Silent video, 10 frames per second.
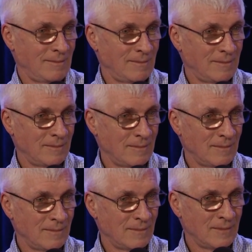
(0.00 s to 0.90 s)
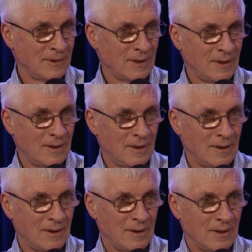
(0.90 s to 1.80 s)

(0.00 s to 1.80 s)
(no one is talking)